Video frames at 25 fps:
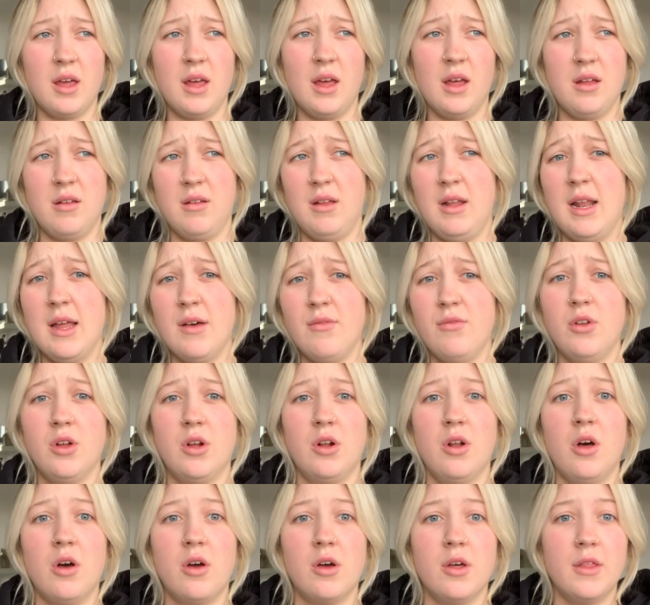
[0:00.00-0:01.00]
11
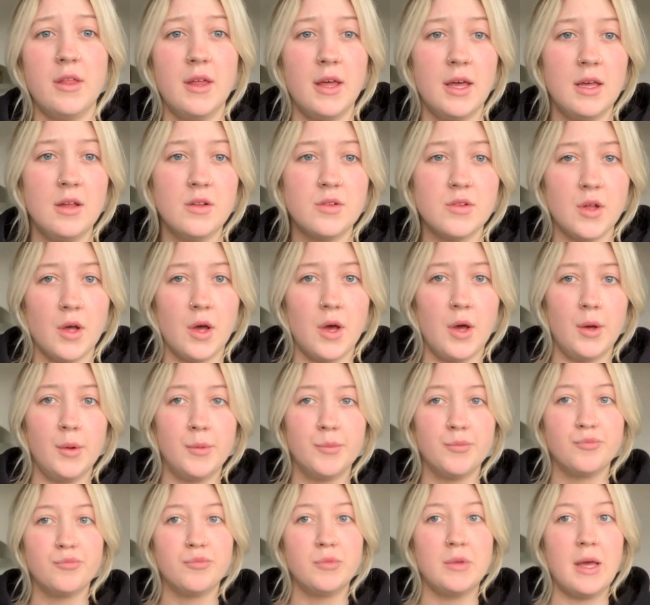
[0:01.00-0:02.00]
o'clock I think, so
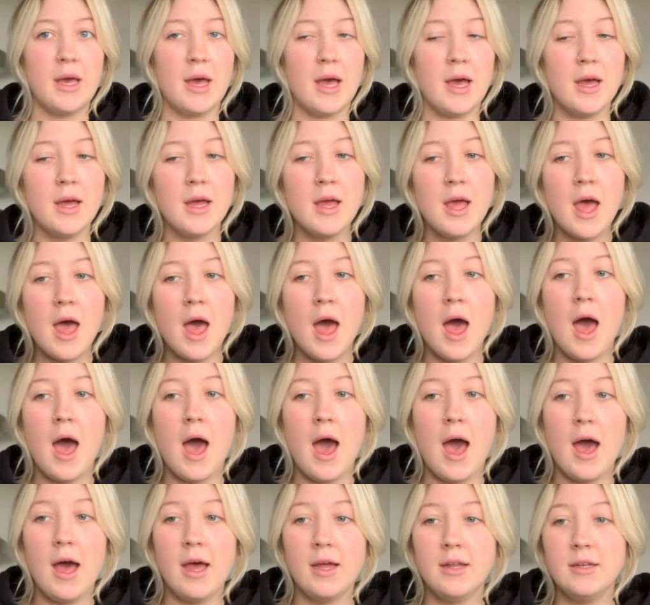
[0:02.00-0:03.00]
yeah.
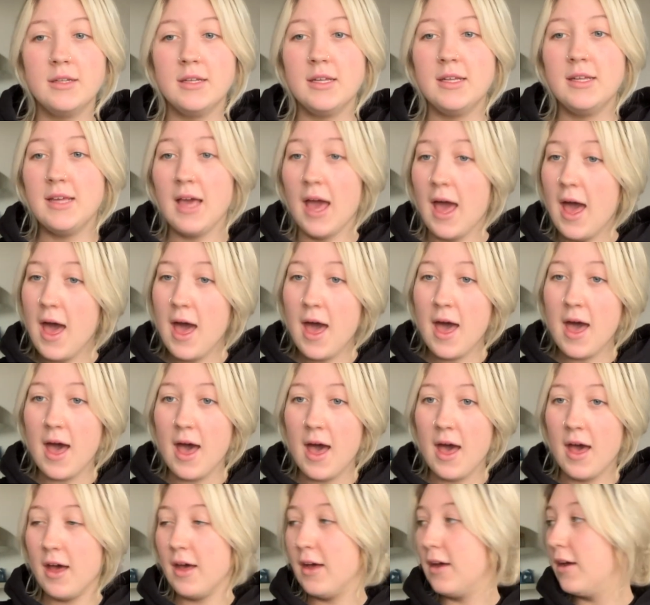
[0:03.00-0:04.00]
And
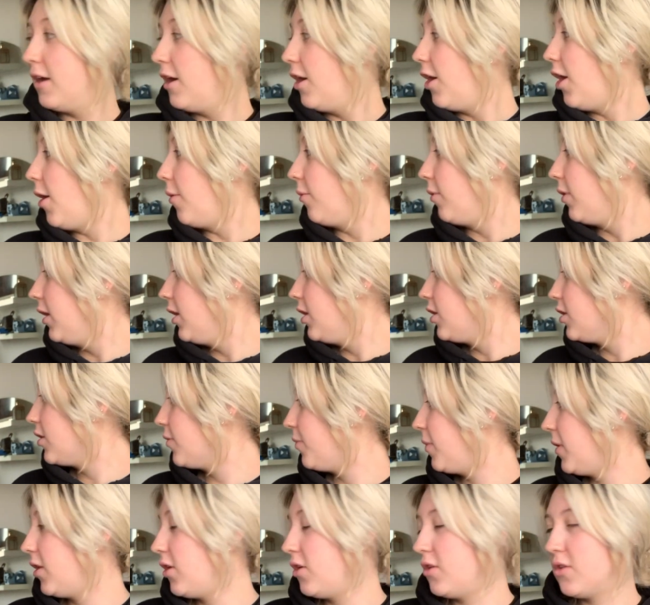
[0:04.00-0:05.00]
yeah, I'm going to just
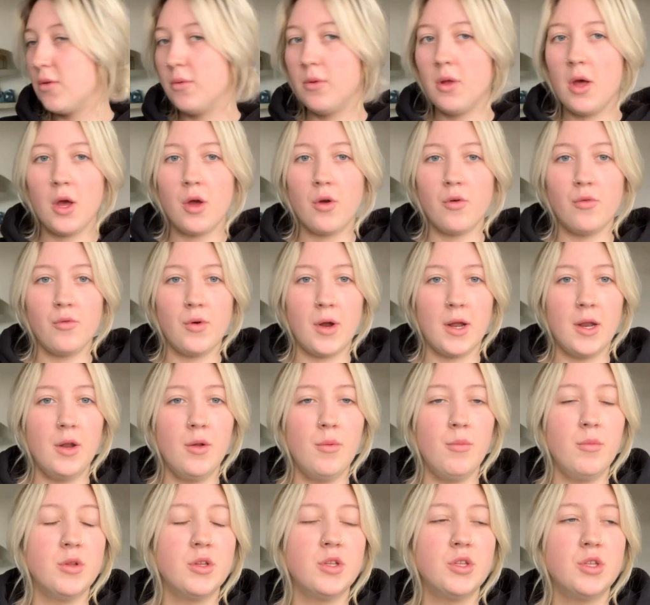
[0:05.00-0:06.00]
be doing some
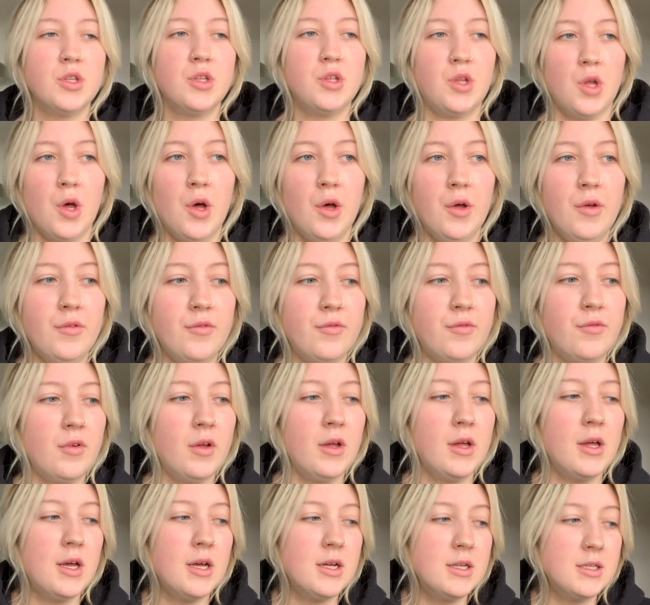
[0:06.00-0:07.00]
random stuff
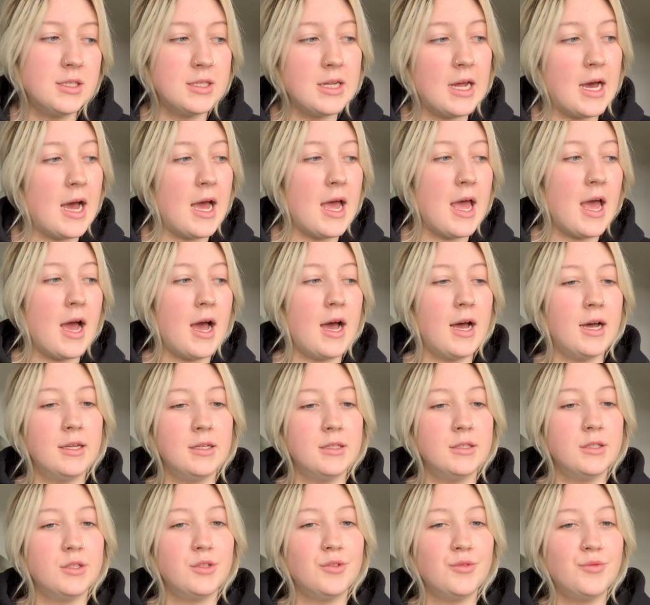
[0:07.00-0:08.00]
today,
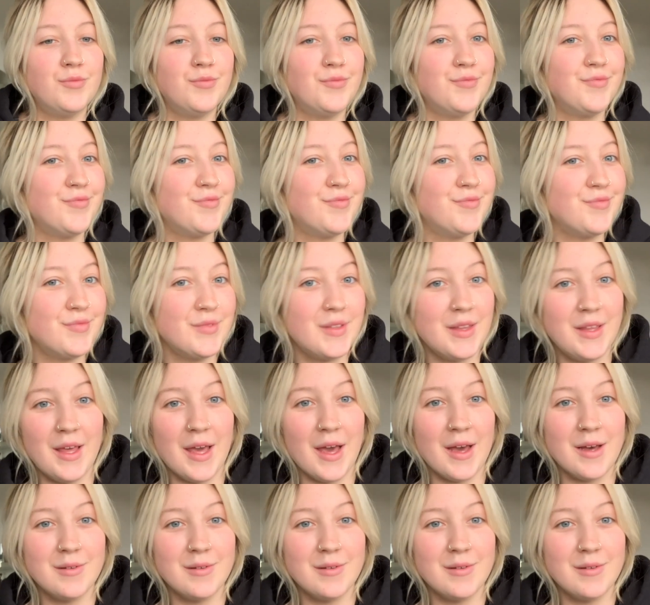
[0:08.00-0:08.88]
and yeah.